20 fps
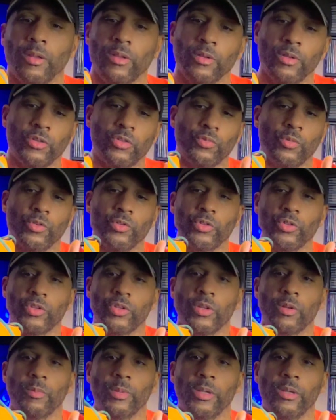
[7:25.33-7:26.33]
Your swoosh is
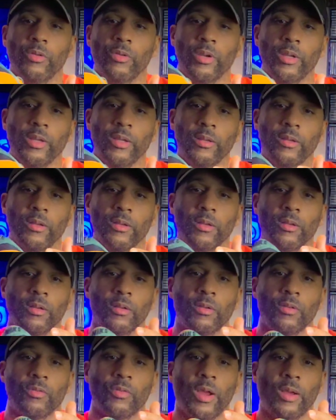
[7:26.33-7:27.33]
gonna be green,
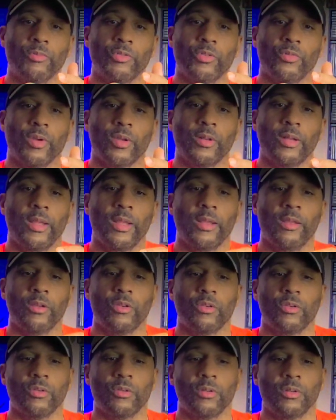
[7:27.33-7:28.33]
wraps around the
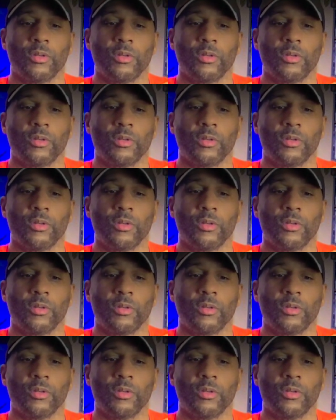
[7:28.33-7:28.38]
heel,